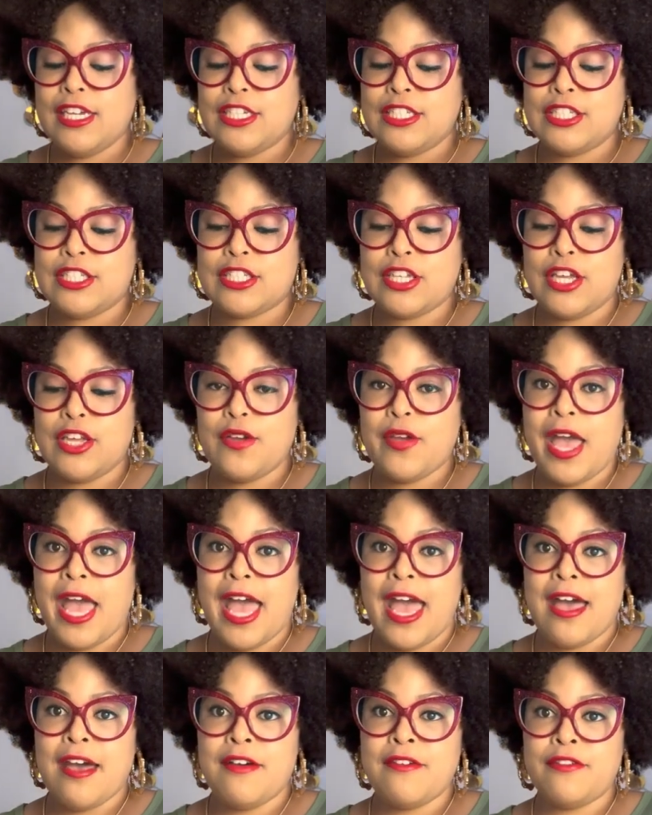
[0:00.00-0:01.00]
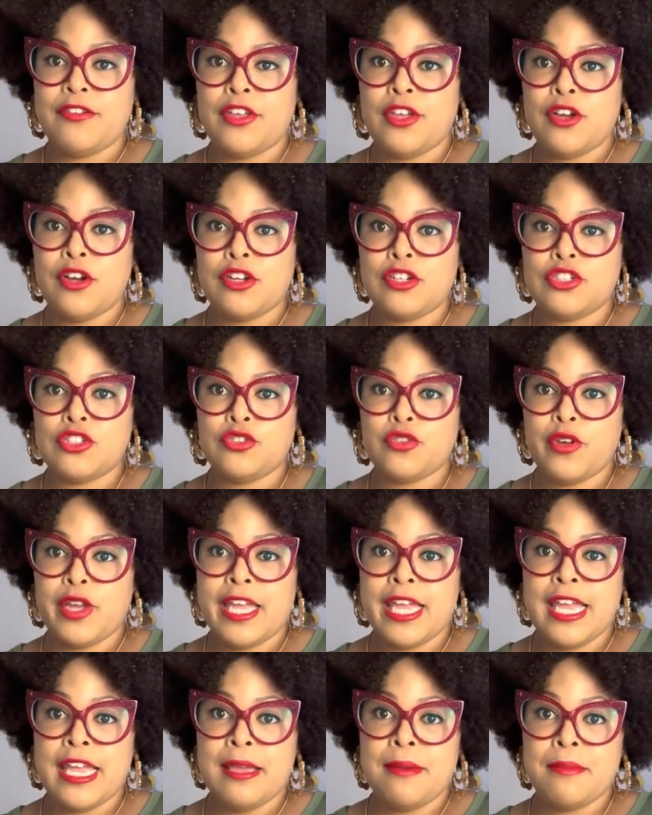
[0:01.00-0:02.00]
So you have your
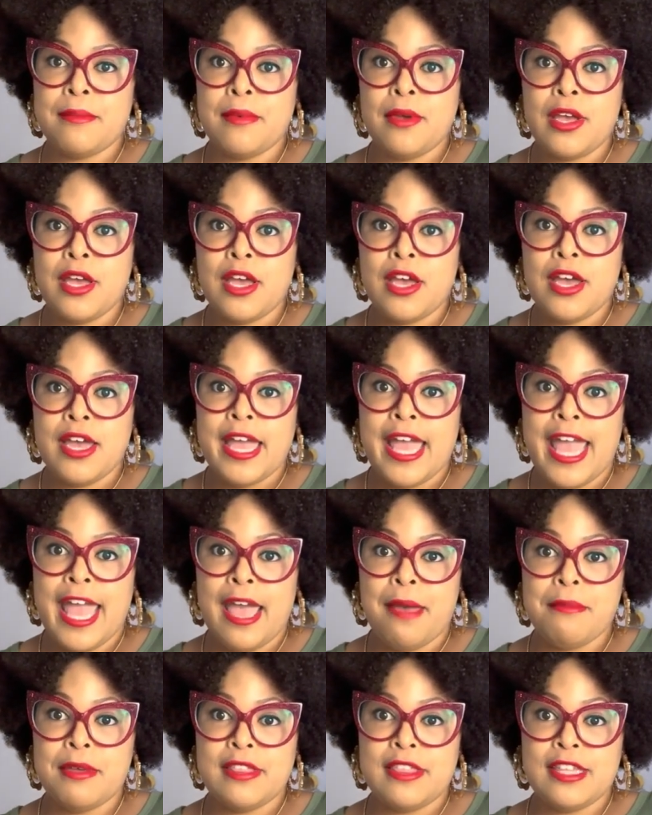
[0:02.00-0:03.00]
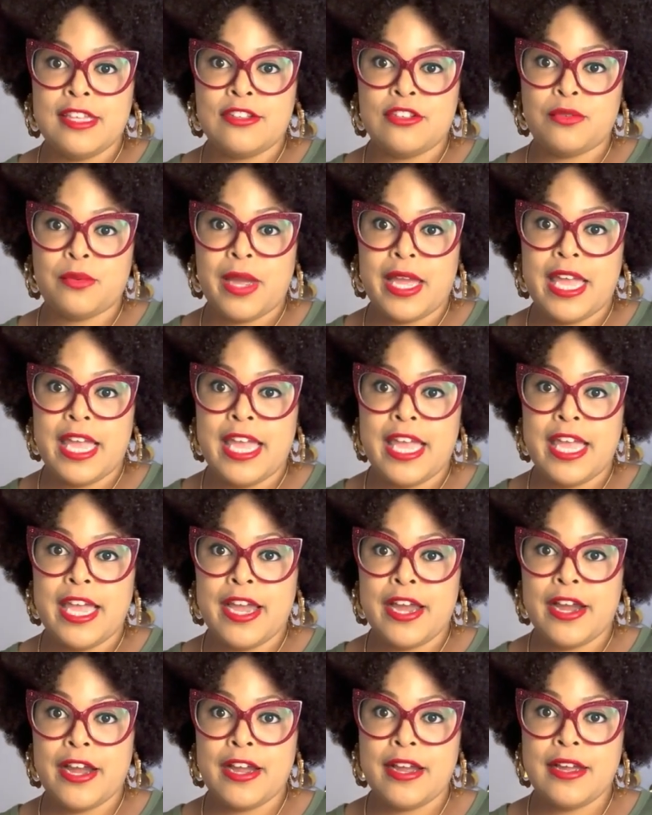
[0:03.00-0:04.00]
dream amethyst right
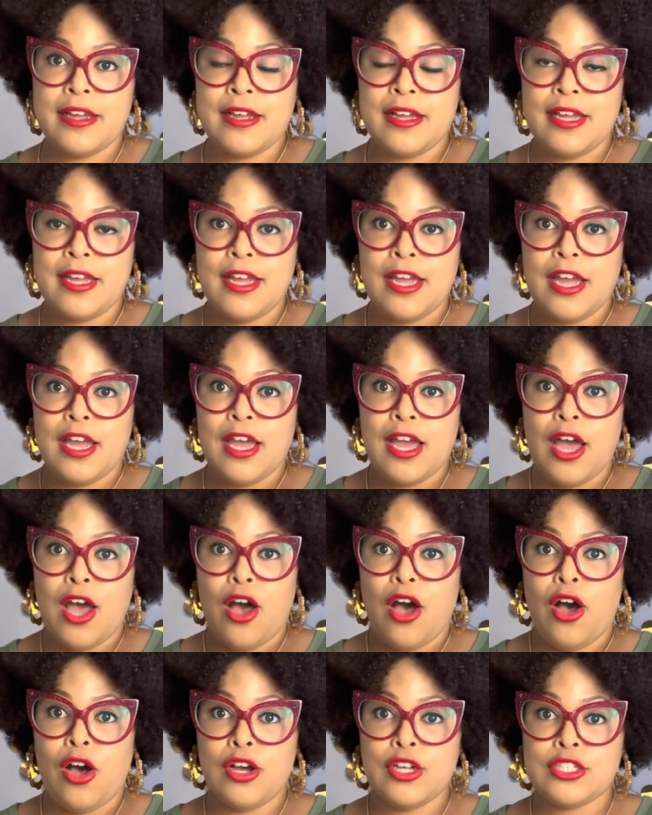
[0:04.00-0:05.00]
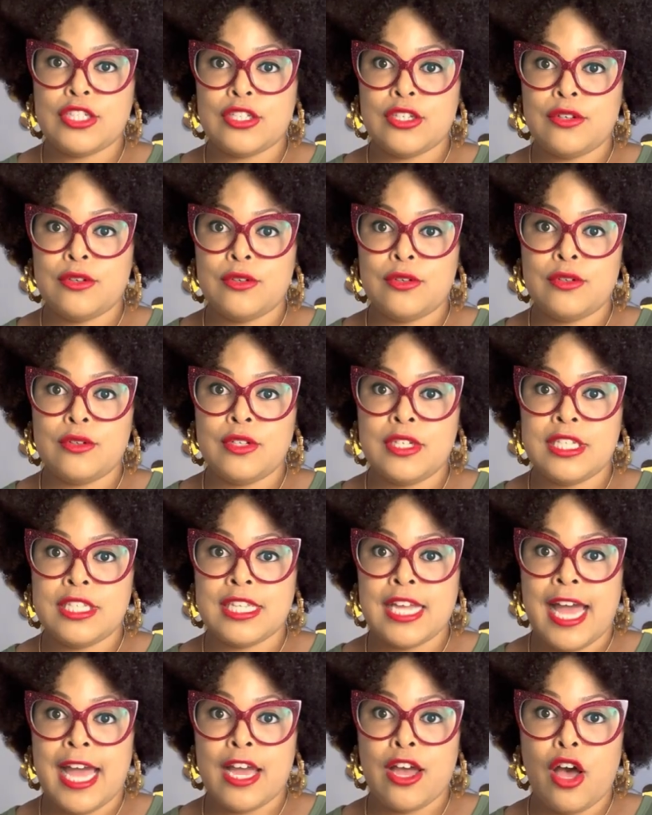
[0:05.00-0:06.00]
here. Also,
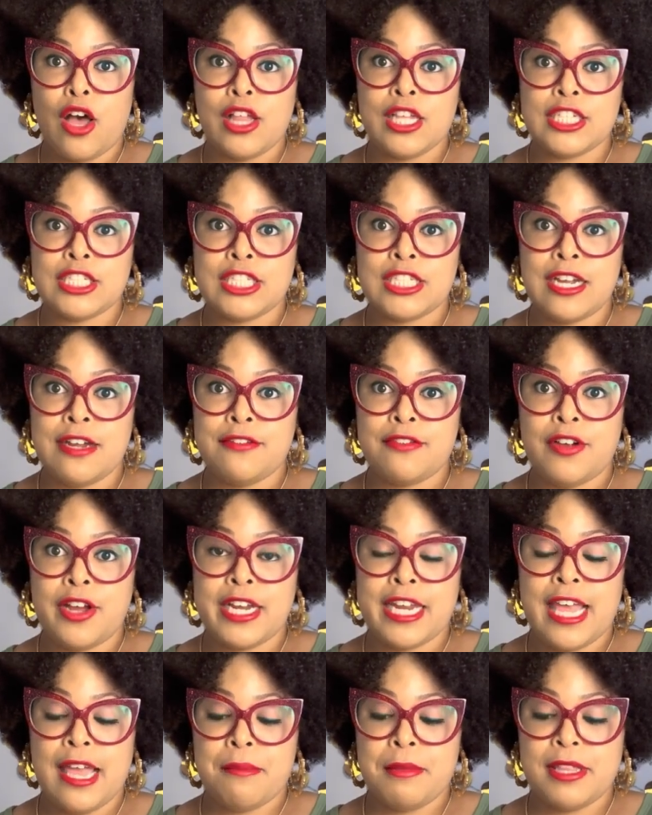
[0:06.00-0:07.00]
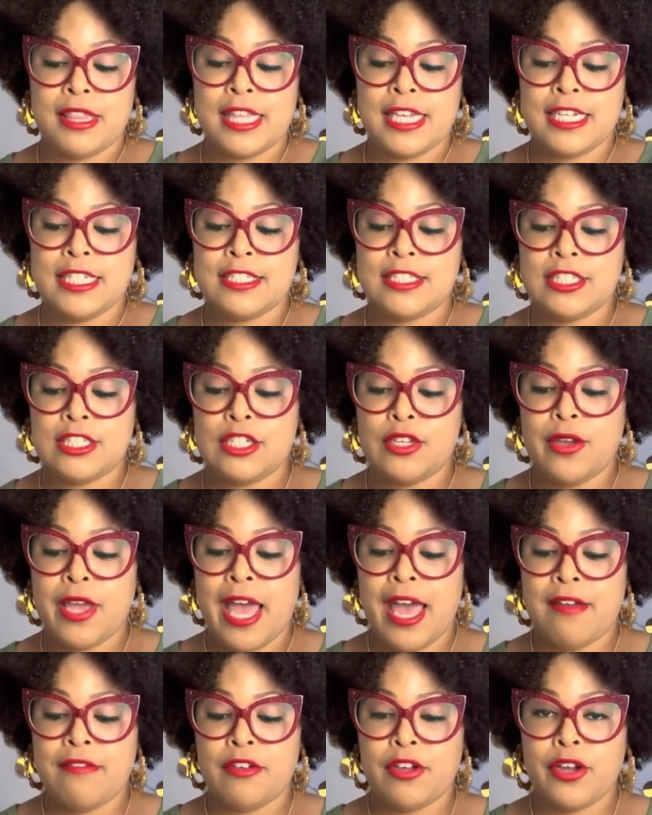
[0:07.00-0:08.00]
I call it chevron amethyst. You
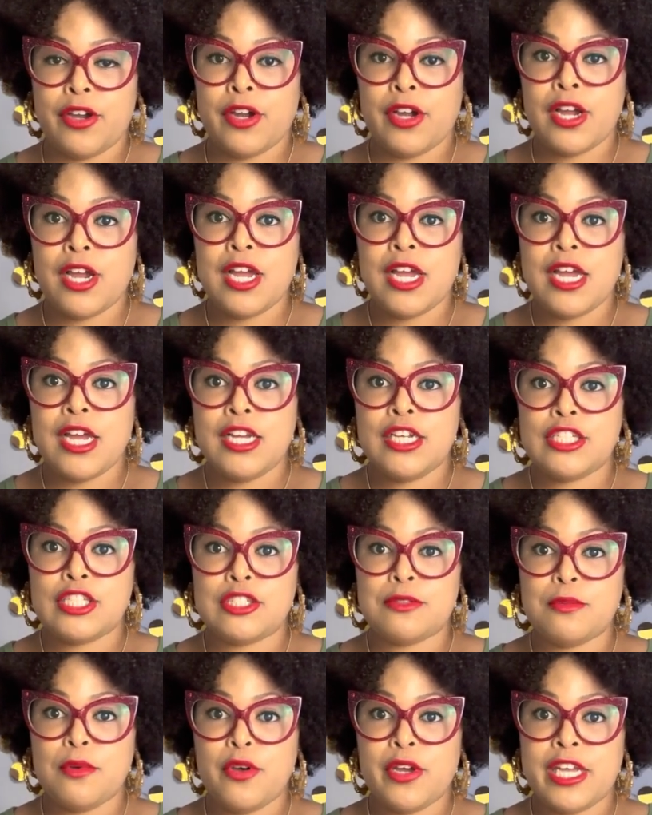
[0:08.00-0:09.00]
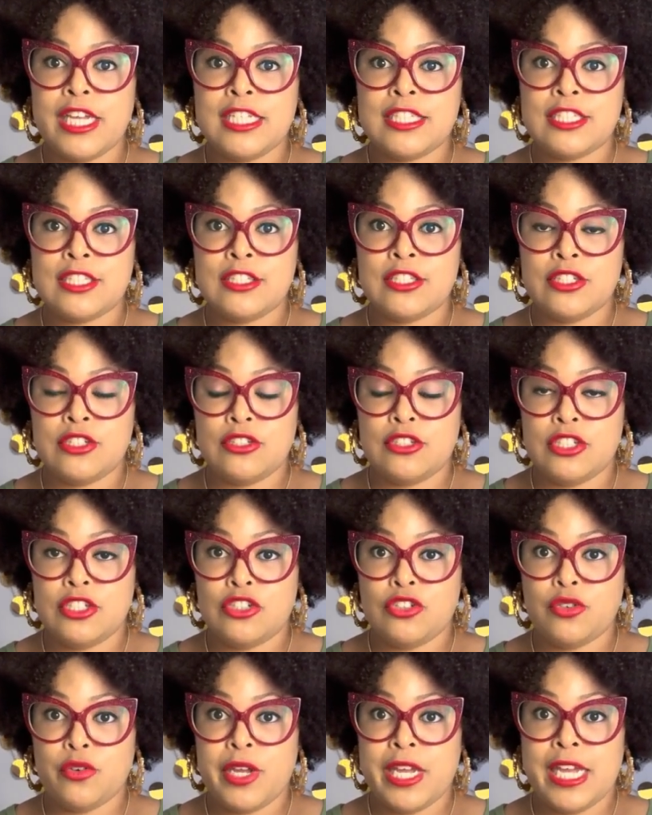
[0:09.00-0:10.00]
have your smoky
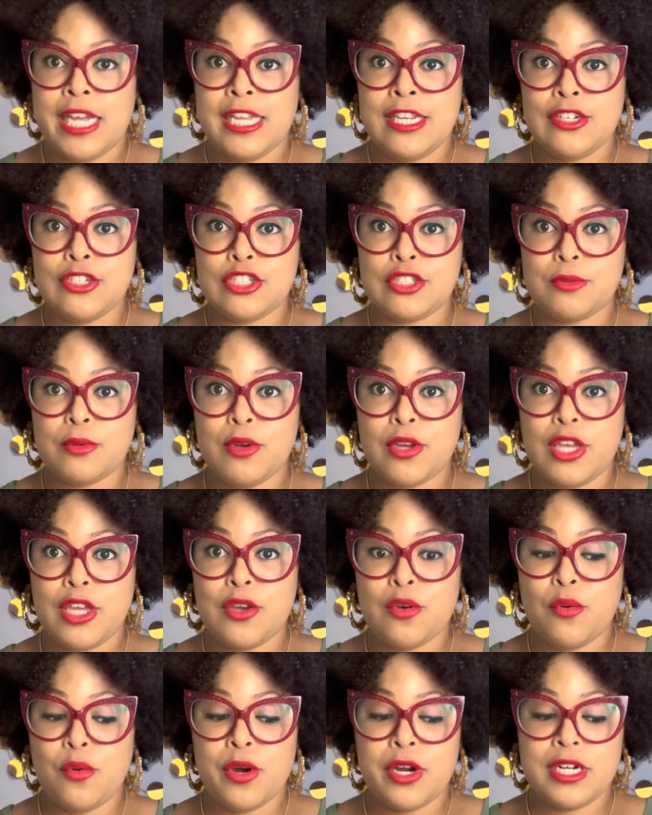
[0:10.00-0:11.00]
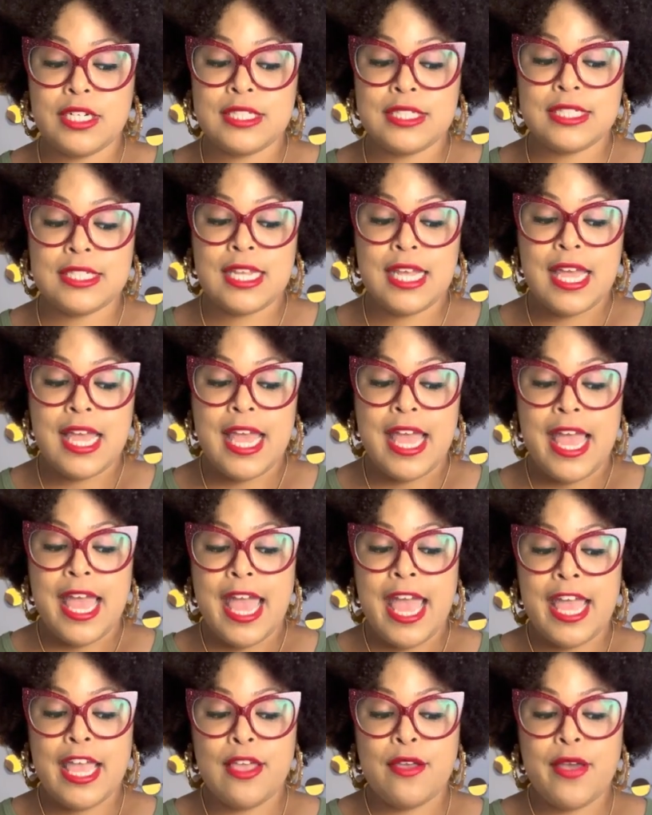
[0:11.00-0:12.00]
citrine, your smoky quartz,
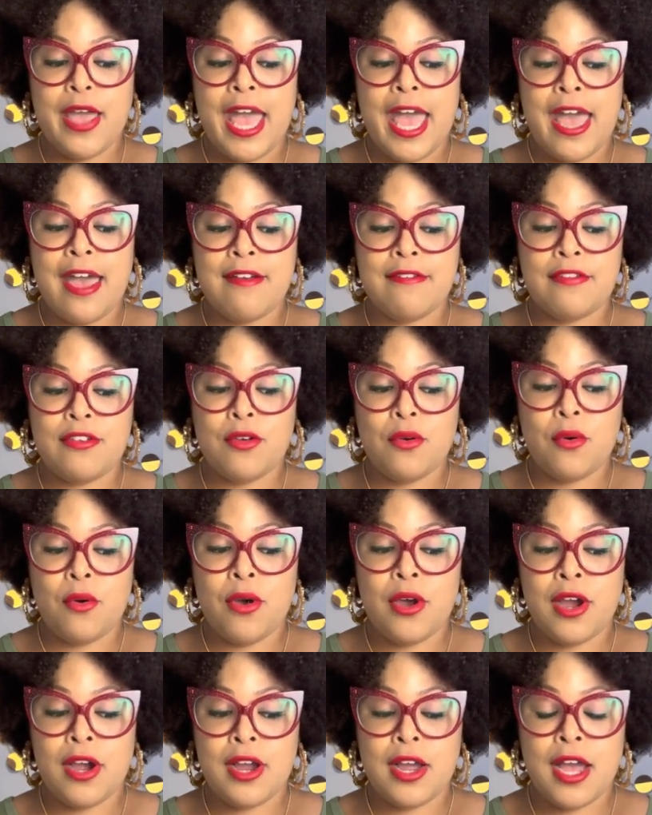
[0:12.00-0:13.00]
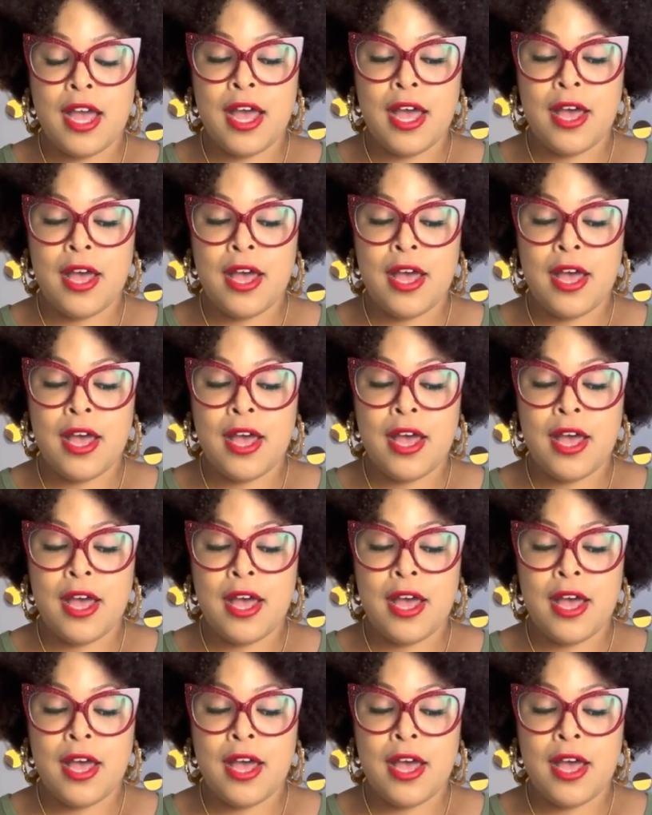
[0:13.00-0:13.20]
and you have your